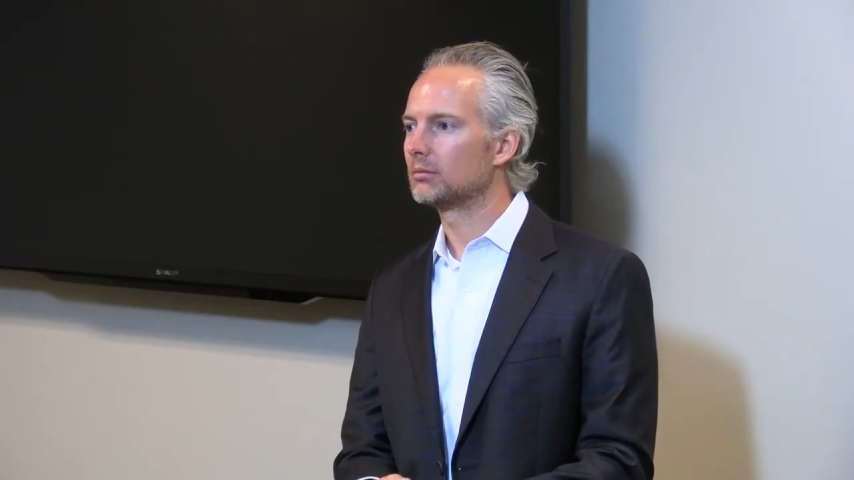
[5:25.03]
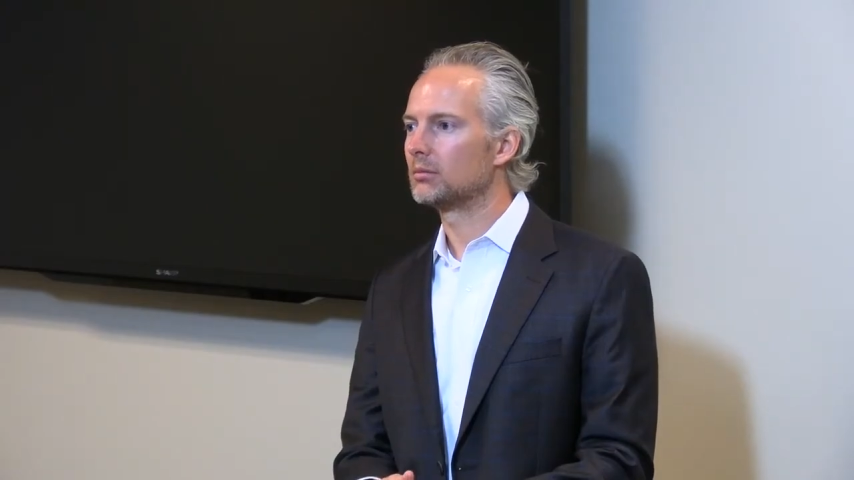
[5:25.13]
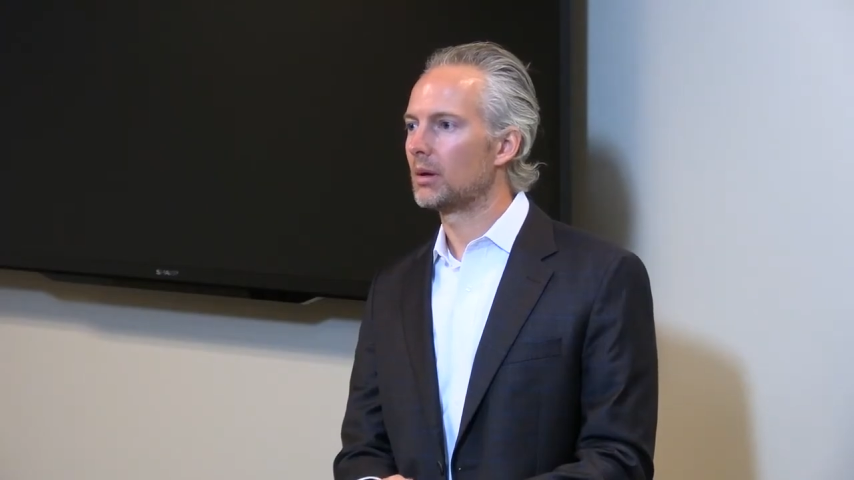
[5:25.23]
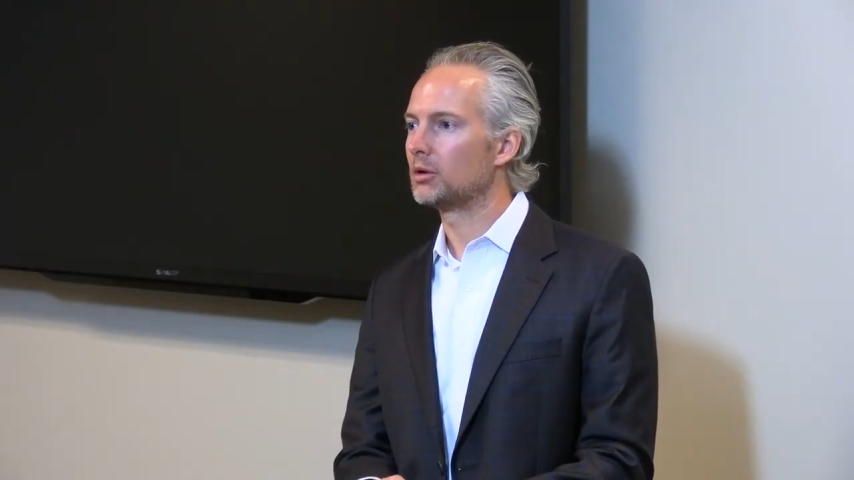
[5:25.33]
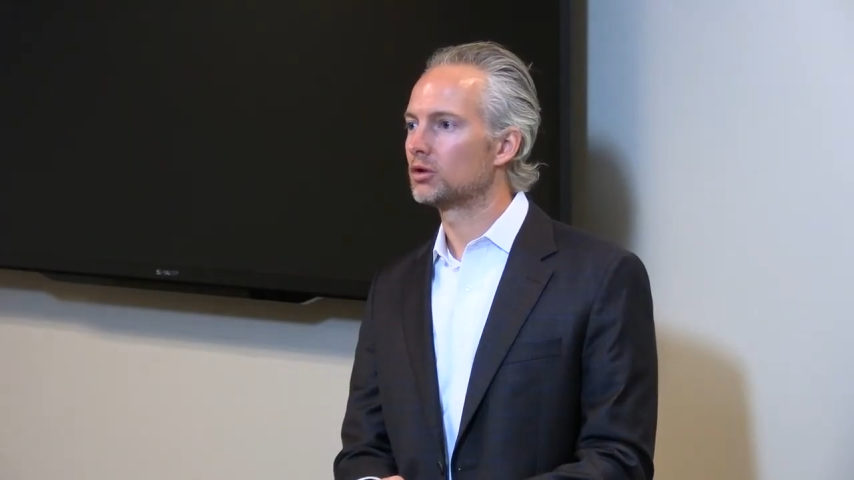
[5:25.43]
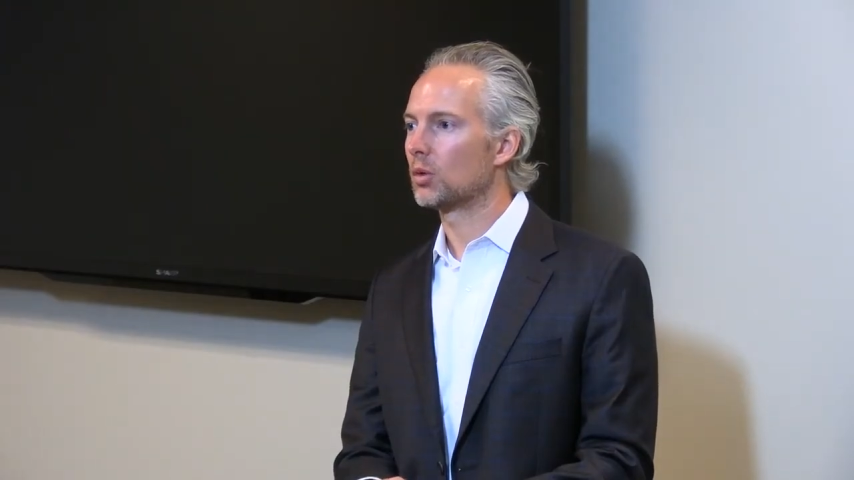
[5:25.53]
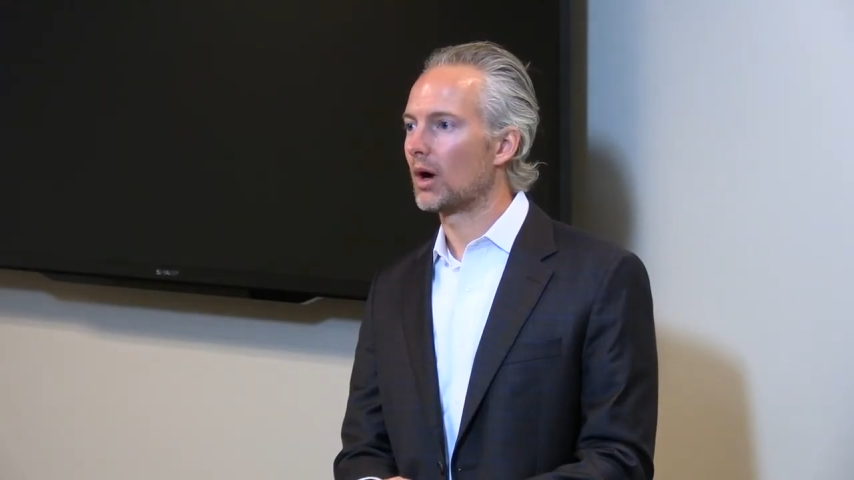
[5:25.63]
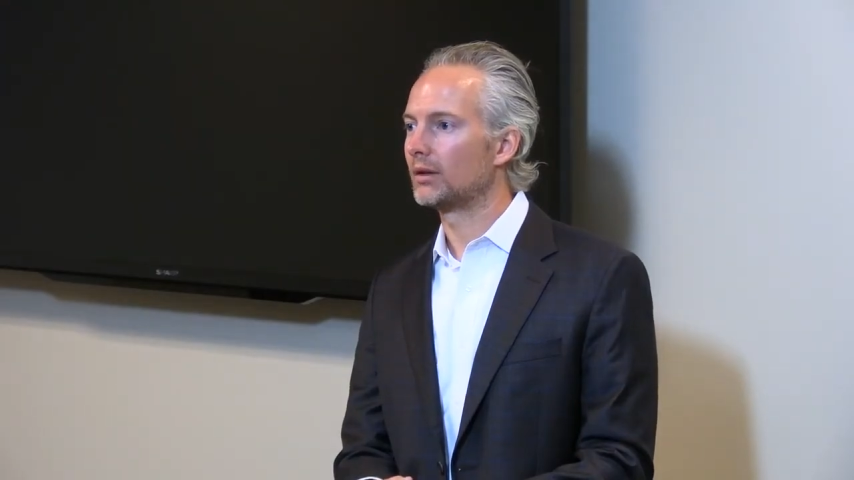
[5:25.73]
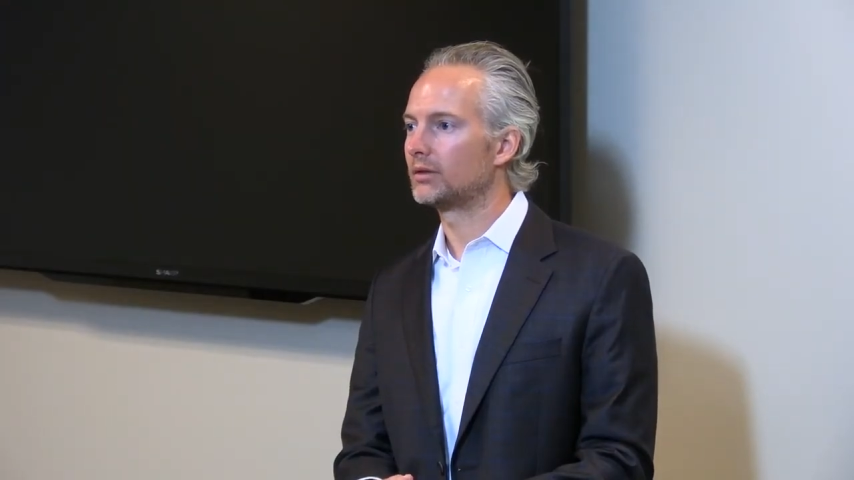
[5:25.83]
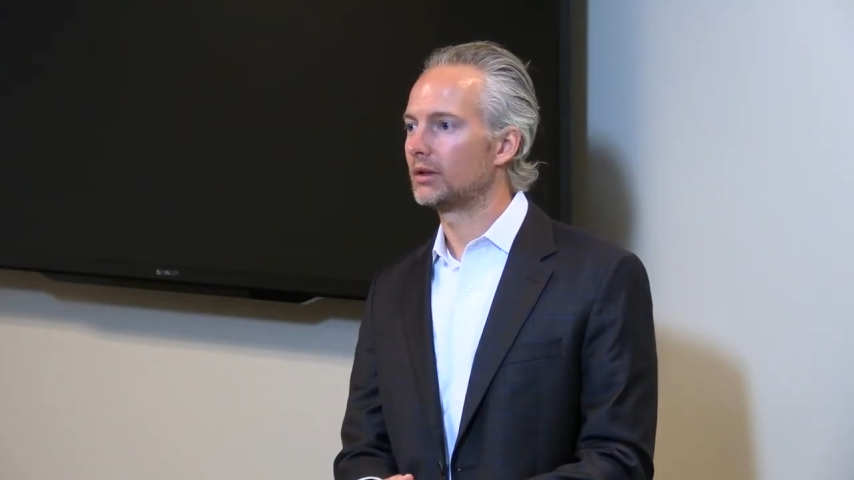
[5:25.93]
maybe
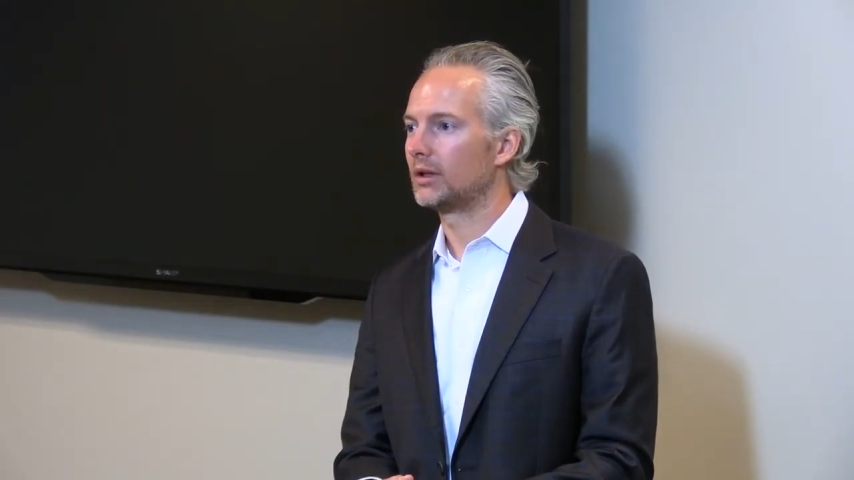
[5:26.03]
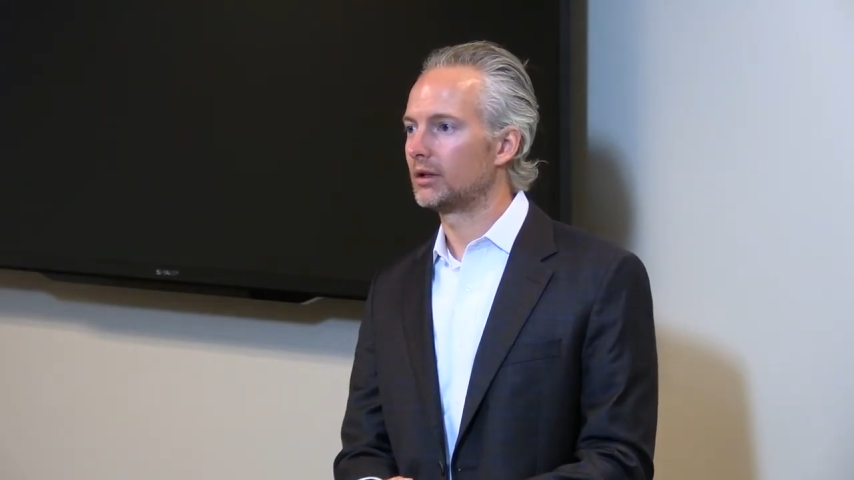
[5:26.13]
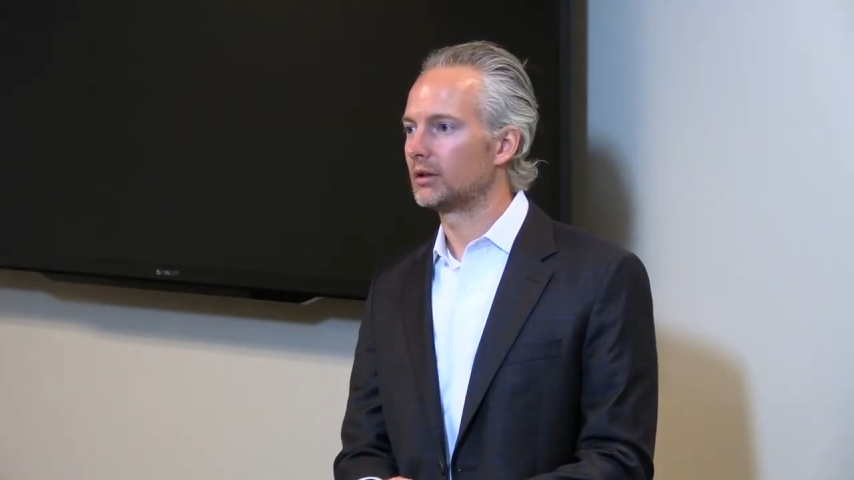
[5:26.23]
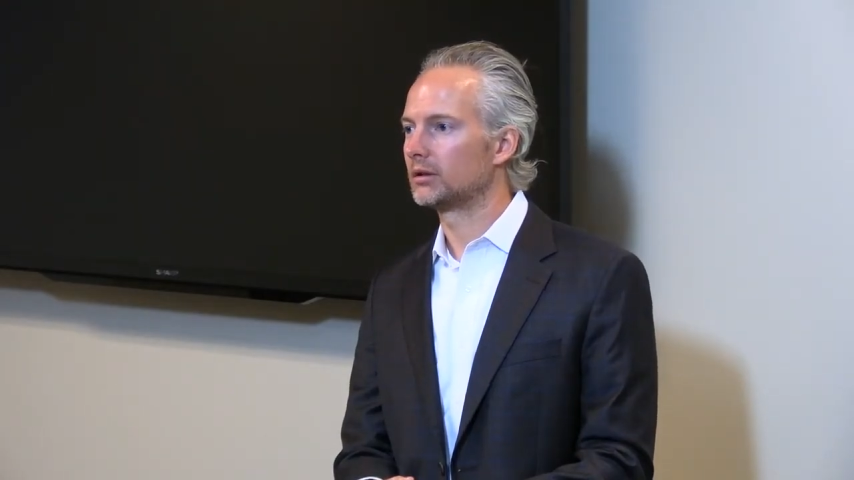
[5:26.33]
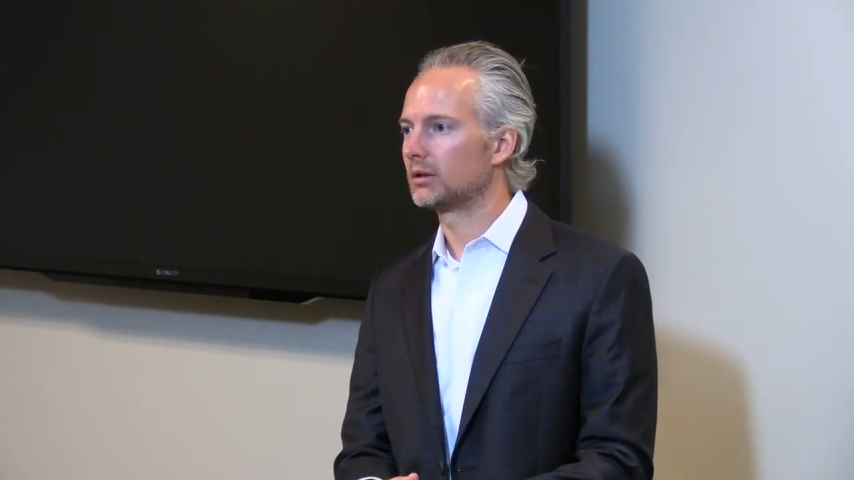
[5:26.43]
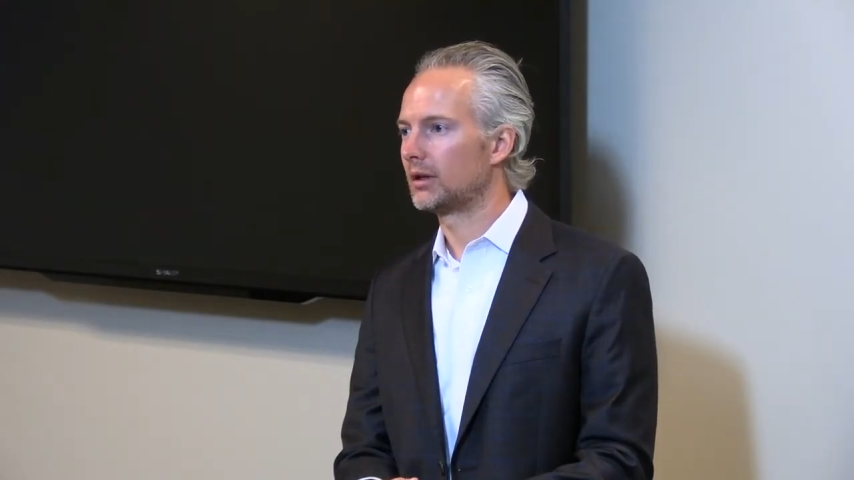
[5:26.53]
twice a year